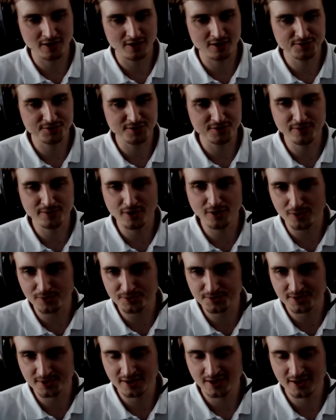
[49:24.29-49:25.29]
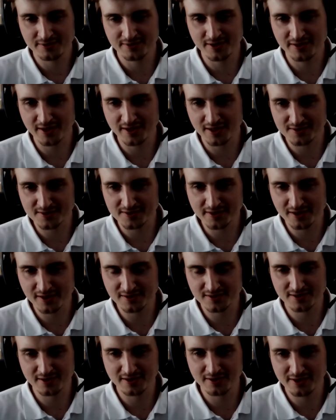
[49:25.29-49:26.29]
some codes that are sent
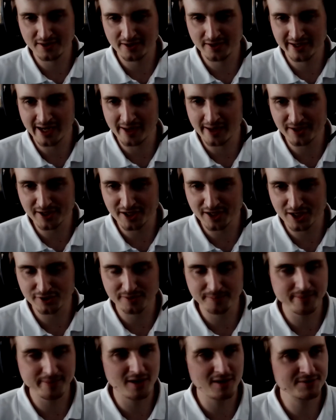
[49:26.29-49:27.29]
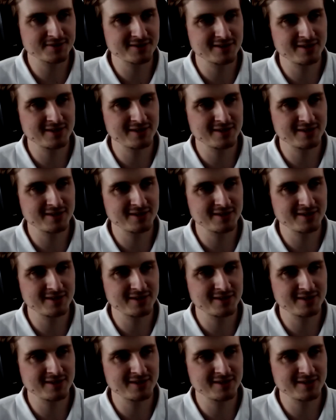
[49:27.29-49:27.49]
in the application part.